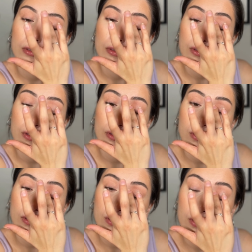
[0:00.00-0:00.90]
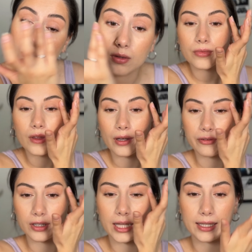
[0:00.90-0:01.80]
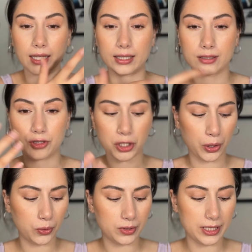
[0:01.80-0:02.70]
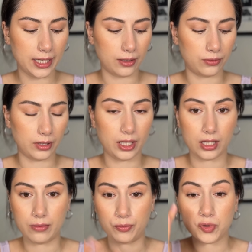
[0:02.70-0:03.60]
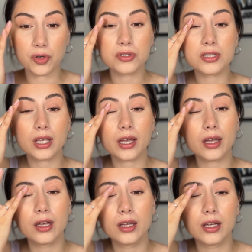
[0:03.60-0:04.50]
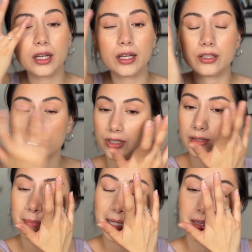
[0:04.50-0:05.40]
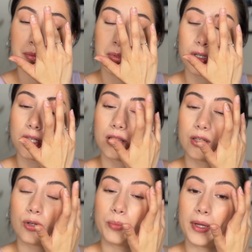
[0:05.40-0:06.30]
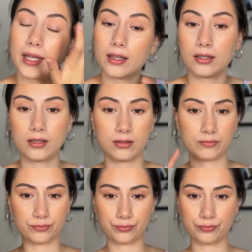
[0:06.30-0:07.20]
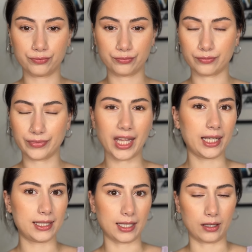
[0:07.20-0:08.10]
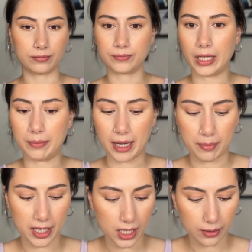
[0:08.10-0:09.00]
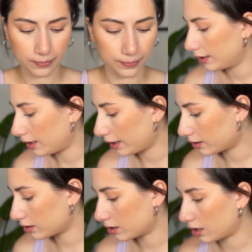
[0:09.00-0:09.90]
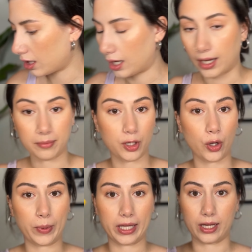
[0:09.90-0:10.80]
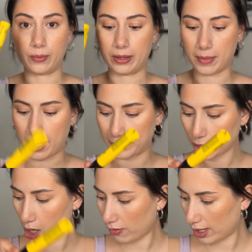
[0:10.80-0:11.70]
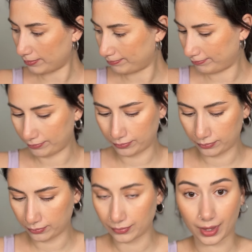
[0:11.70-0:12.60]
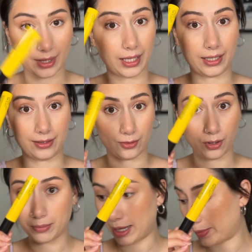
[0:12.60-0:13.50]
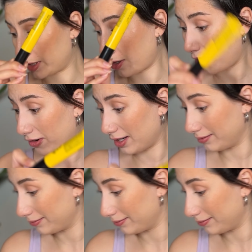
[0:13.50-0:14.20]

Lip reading: bright. I feel like that's toned down the bronzer and just made them look a little bit nicer, in my opinion. Next, I'm going in with my mascara. That is not my mascara.